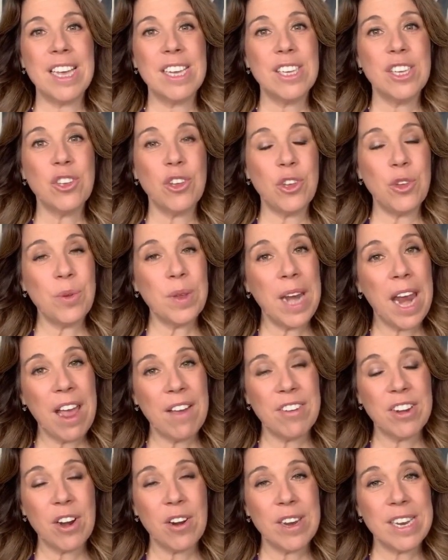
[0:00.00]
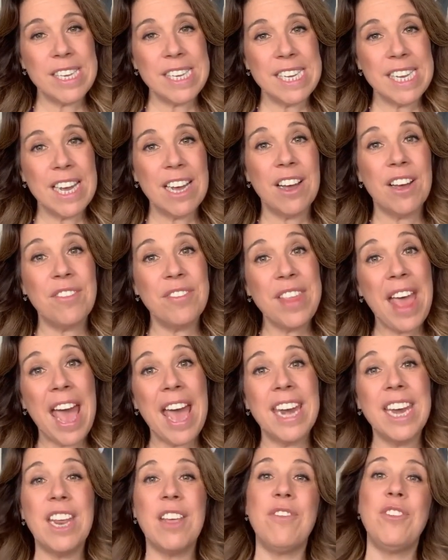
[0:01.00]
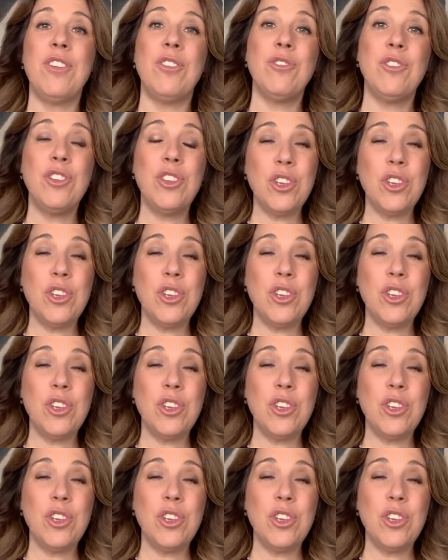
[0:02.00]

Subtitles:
so you can have an idea of that if you